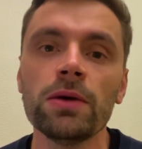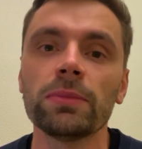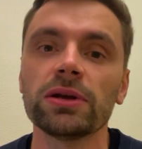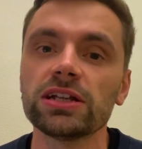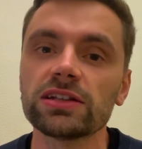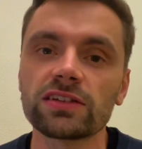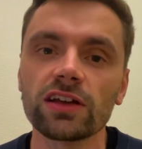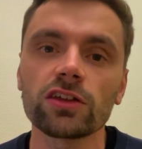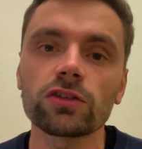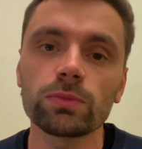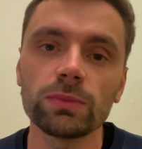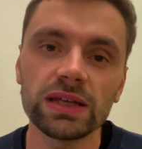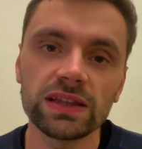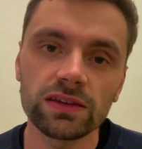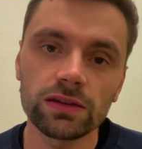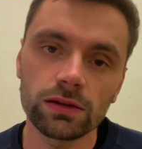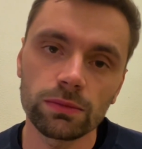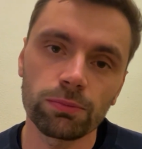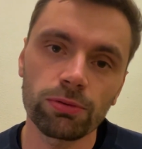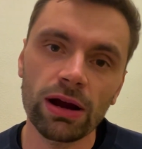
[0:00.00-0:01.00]
But it does
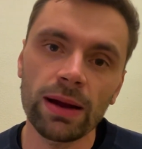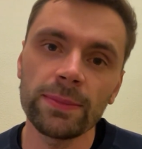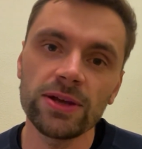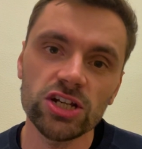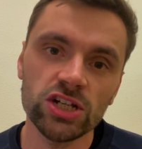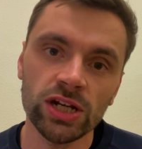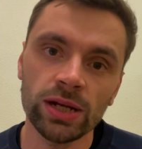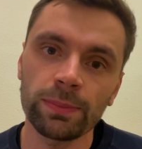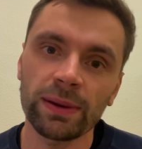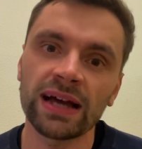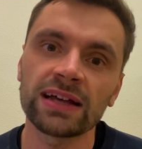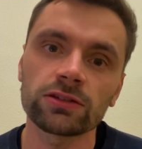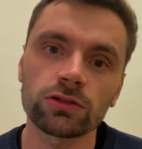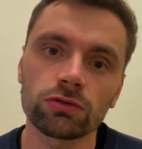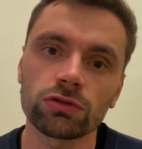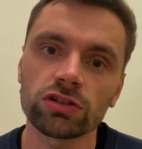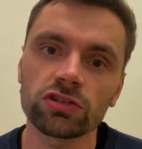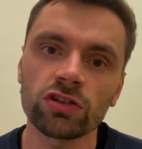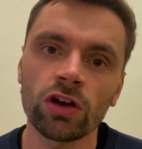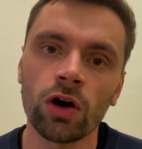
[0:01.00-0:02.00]
mean that the Premiership, as a
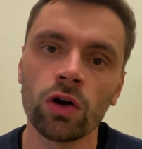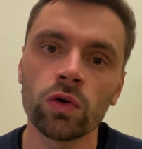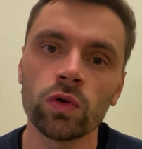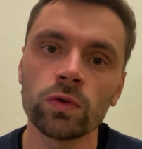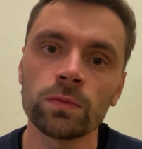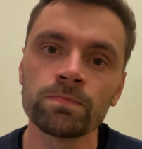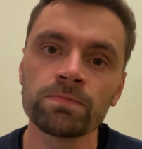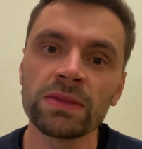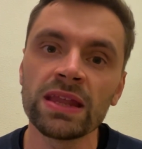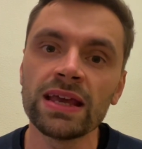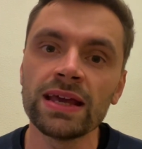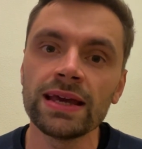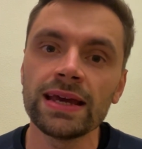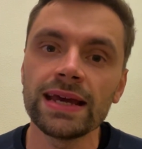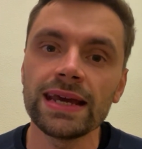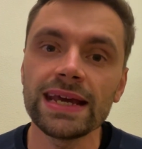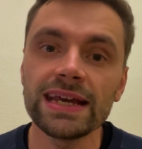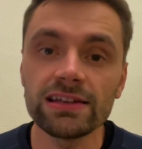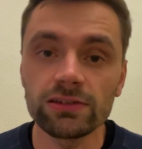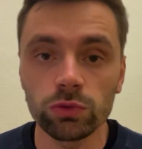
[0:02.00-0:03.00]
result,
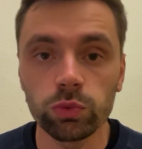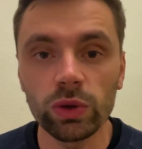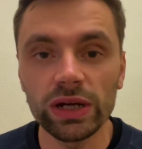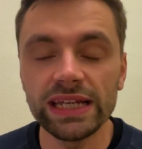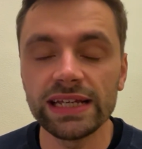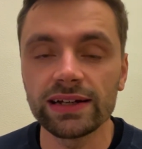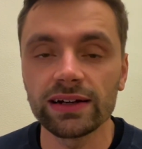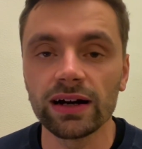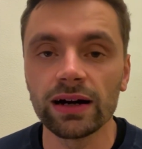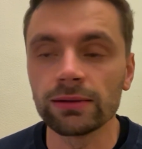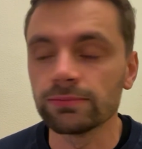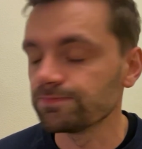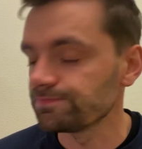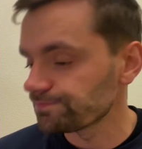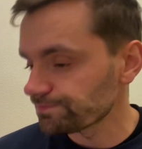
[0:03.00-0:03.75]
is weaker